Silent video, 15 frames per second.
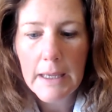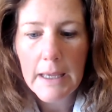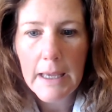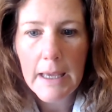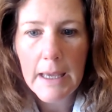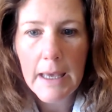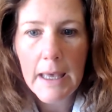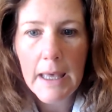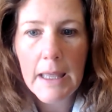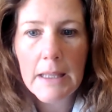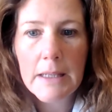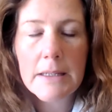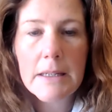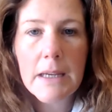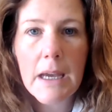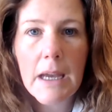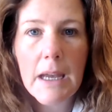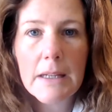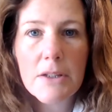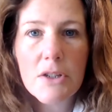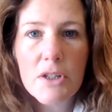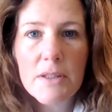And
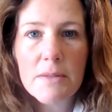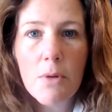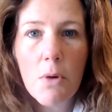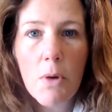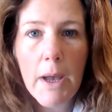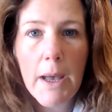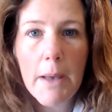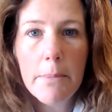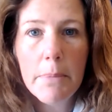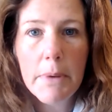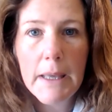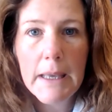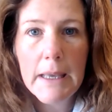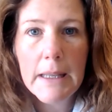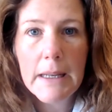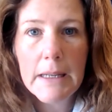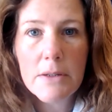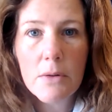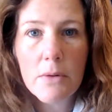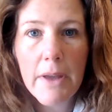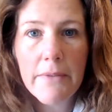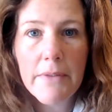I just woke up, and I
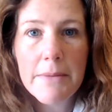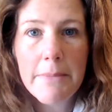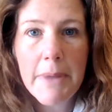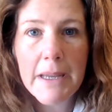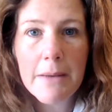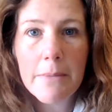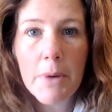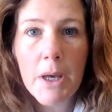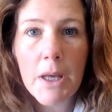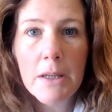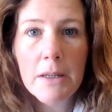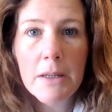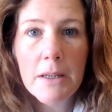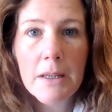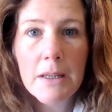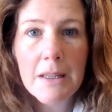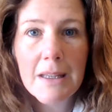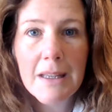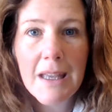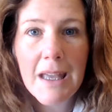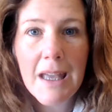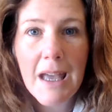don't have any makeup on.
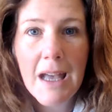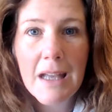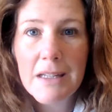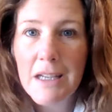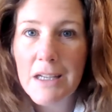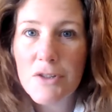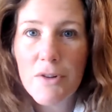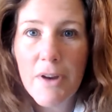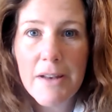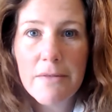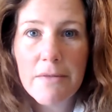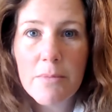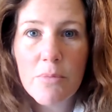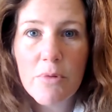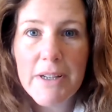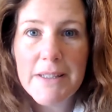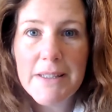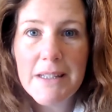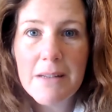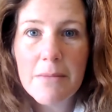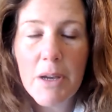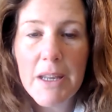Not trying to
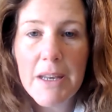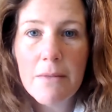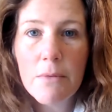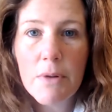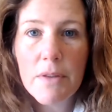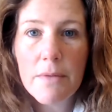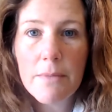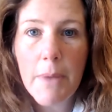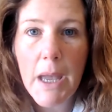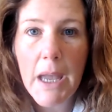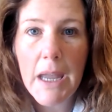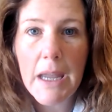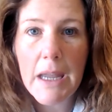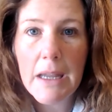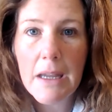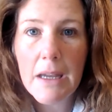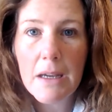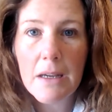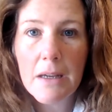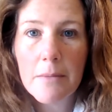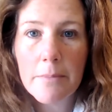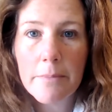impress anybody with my
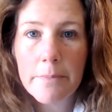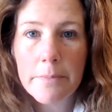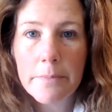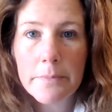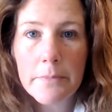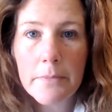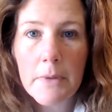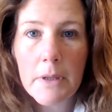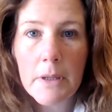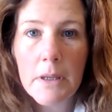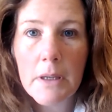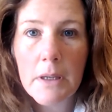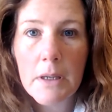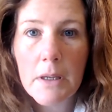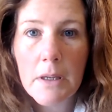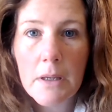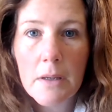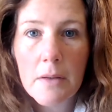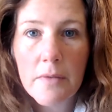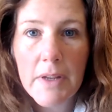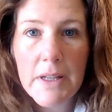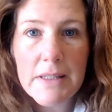
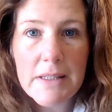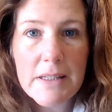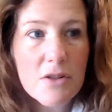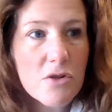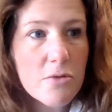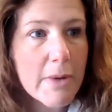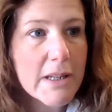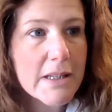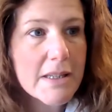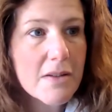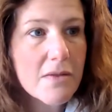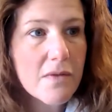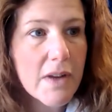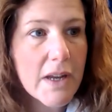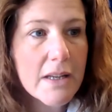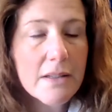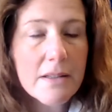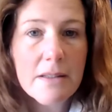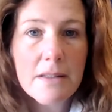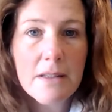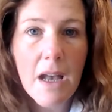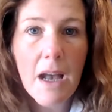fancy schmancy
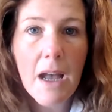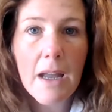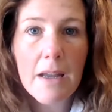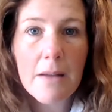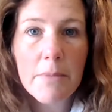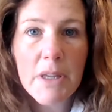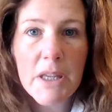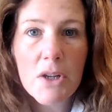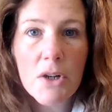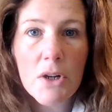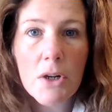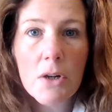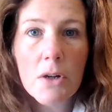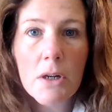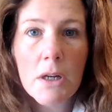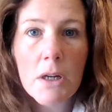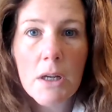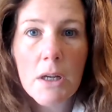face. I am here